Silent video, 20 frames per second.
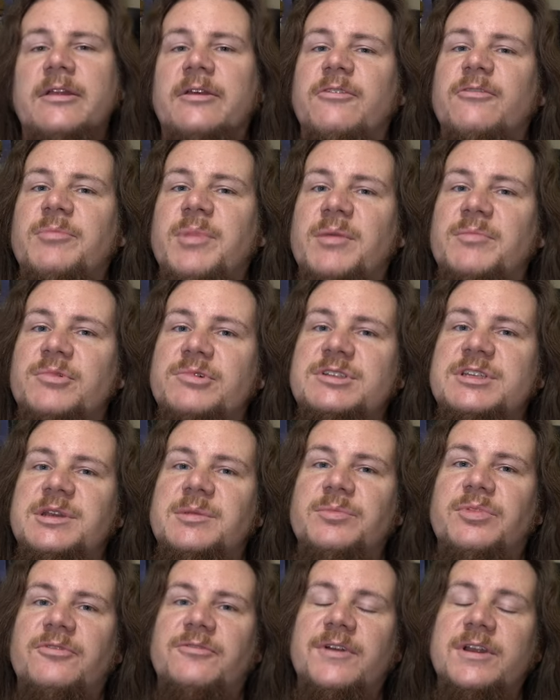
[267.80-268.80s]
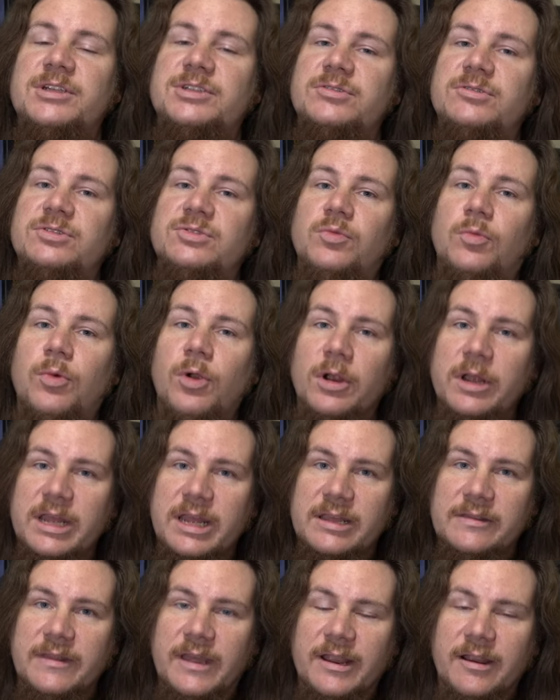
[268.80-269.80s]
There have been museum professionals
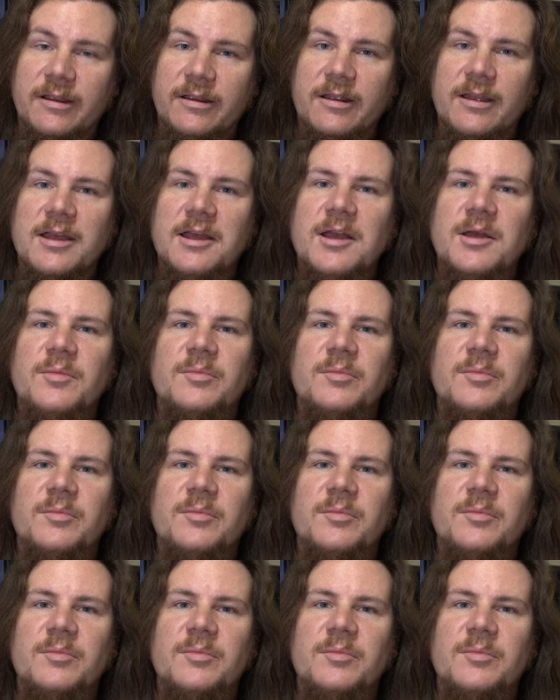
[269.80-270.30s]
working there,